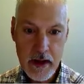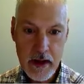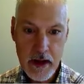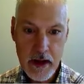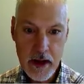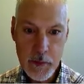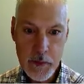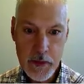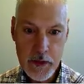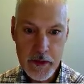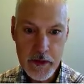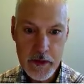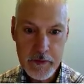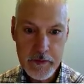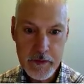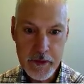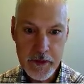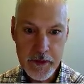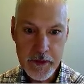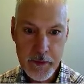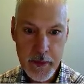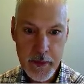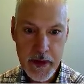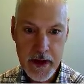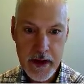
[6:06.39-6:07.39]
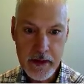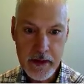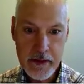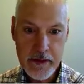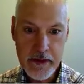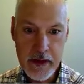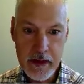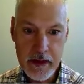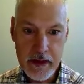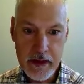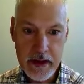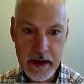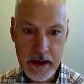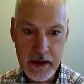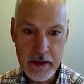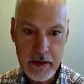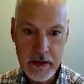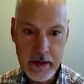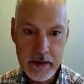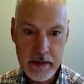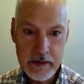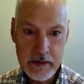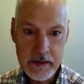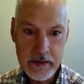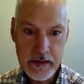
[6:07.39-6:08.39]
I'll put the first pairs here,
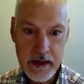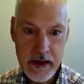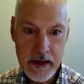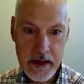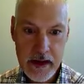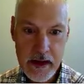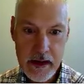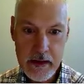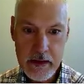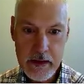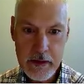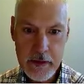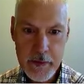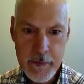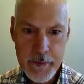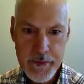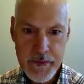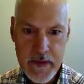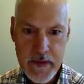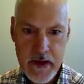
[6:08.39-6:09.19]
here, and here,